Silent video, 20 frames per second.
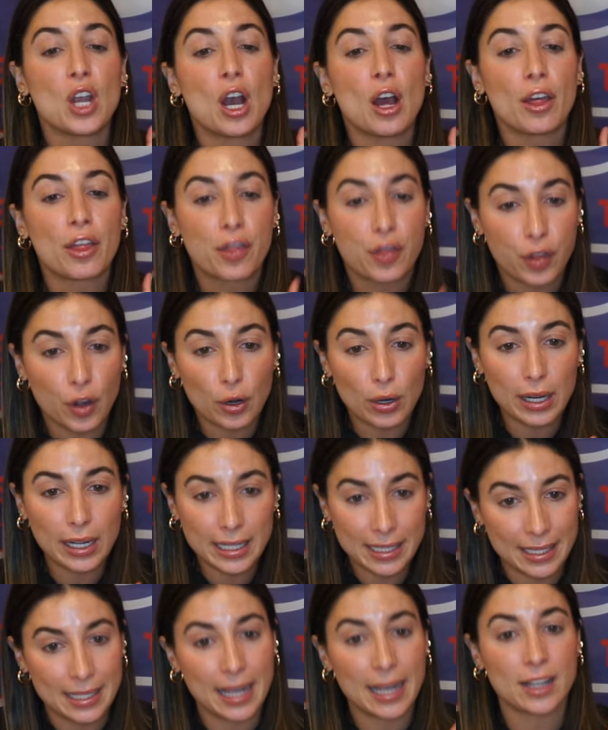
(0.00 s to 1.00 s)

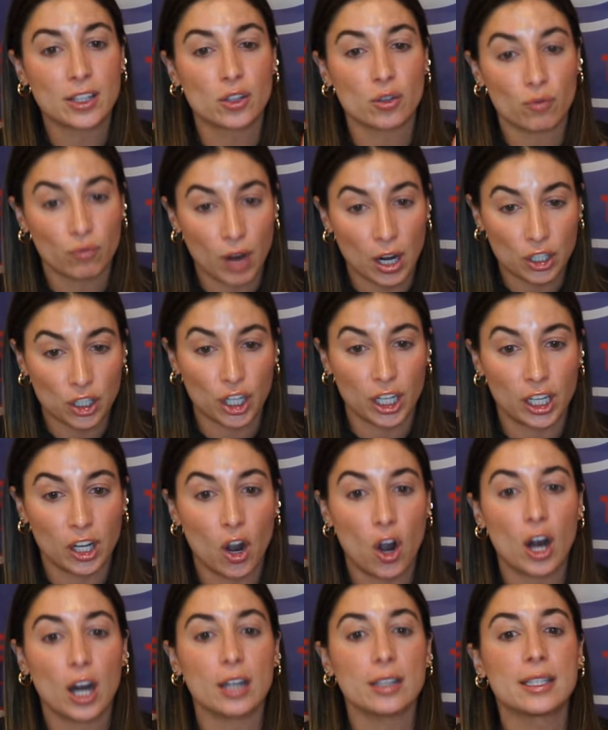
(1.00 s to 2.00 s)
36 rushing
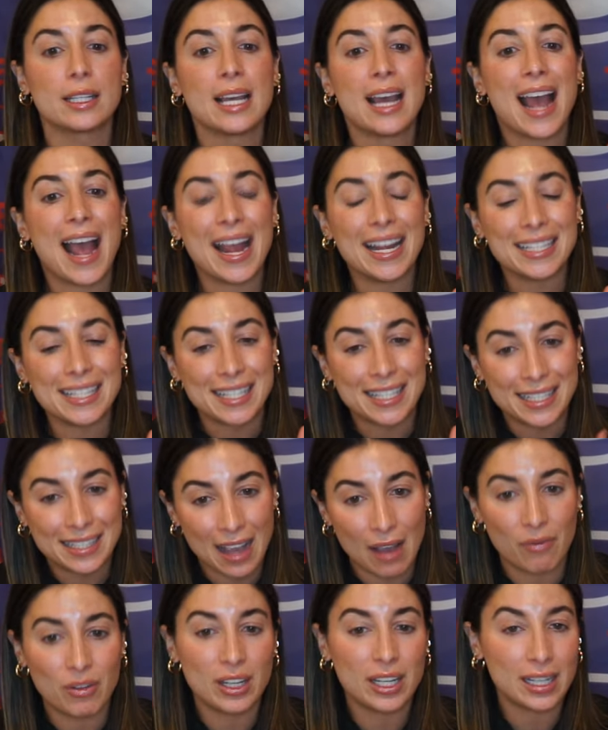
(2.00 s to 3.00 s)
yards and
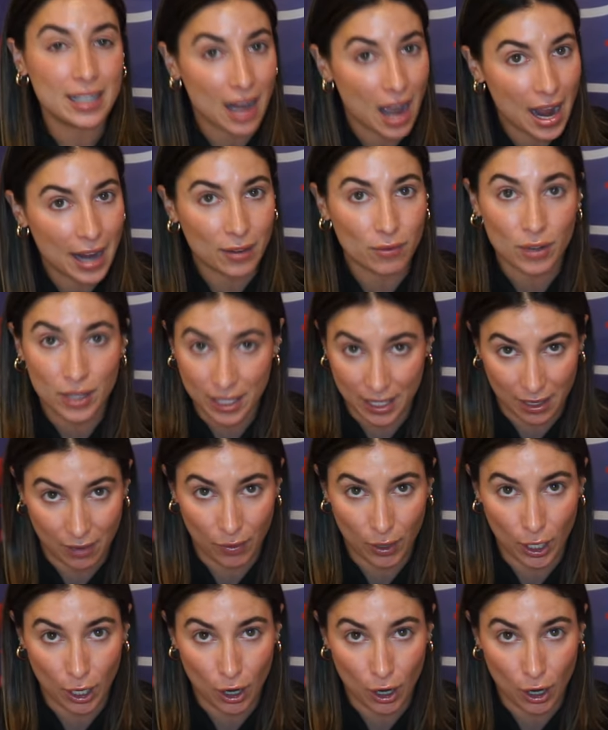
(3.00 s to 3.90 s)
79 receiving